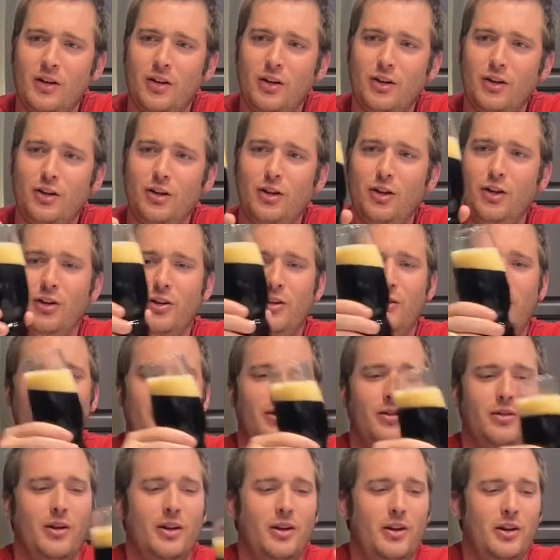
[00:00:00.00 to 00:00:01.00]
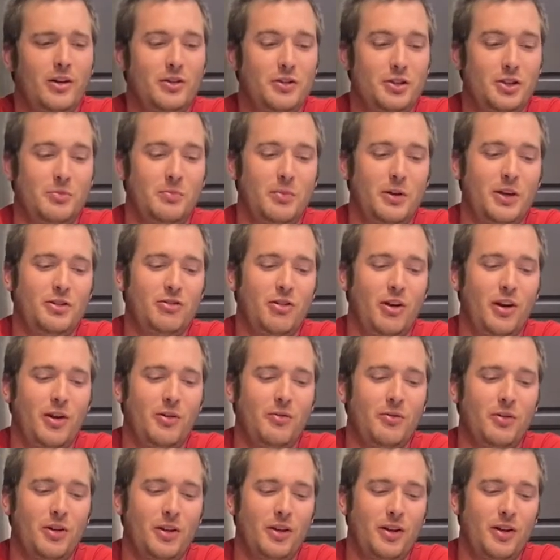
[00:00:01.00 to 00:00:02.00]
look to it. You should be
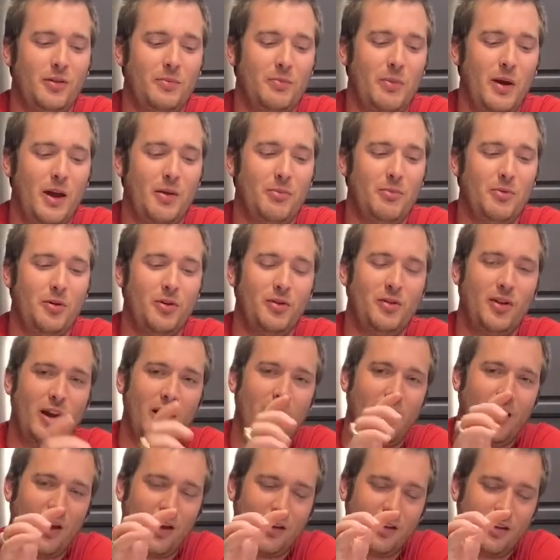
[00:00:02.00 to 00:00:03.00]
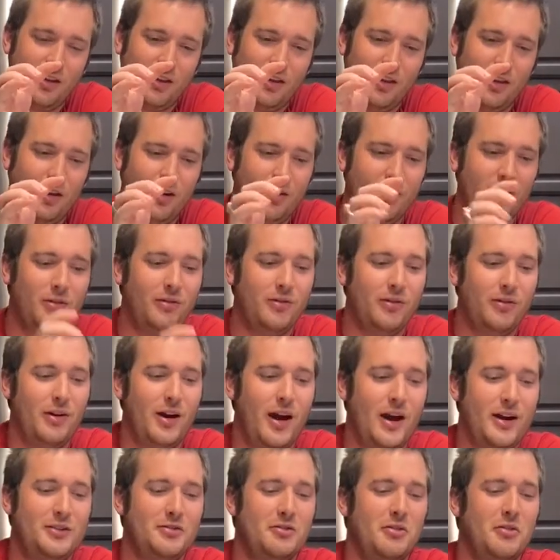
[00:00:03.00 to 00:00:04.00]
drinking one of these bad boys out of like the little
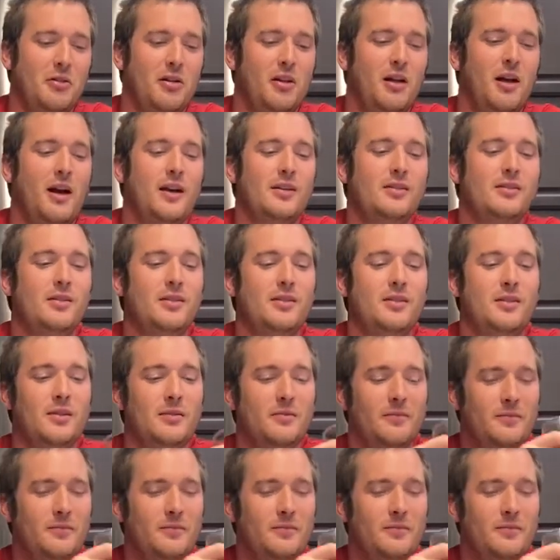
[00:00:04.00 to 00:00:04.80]
nitro glasses.